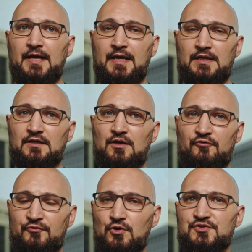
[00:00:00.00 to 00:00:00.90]
And
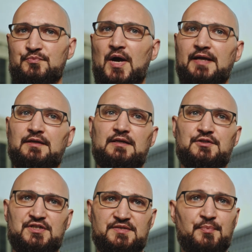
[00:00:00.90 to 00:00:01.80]
of course, Binarly
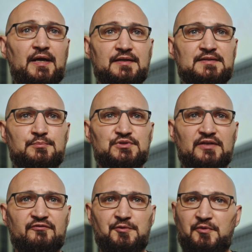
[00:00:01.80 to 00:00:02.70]
transparency
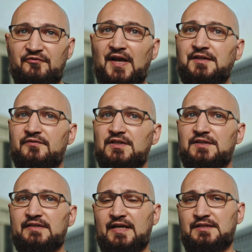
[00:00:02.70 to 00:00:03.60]
platform effectively
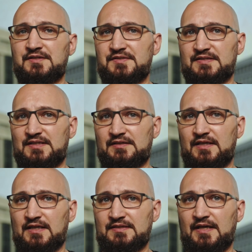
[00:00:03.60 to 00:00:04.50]
detecting these
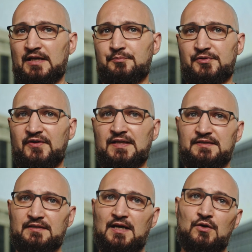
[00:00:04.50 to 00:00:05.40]
attacks and
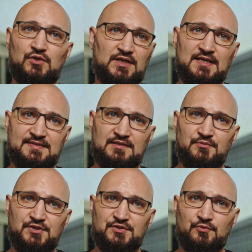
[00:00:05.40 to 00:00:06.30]
preventing our
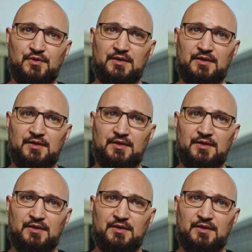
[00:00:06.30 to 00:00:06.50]
customers to be